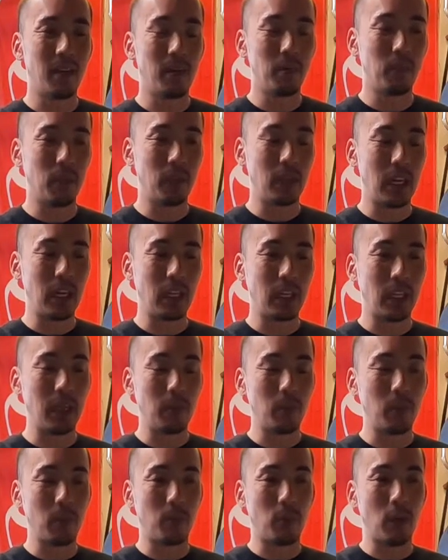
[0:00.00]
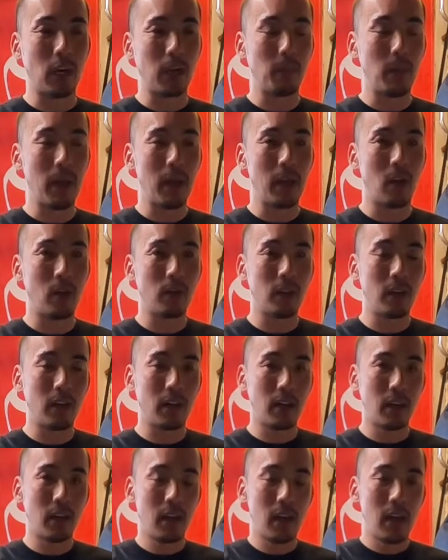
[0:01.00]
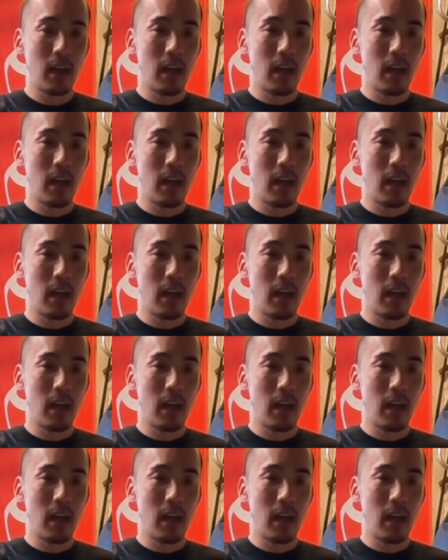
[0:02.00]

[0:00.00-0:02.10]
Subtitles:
but they keep the brake pad on there.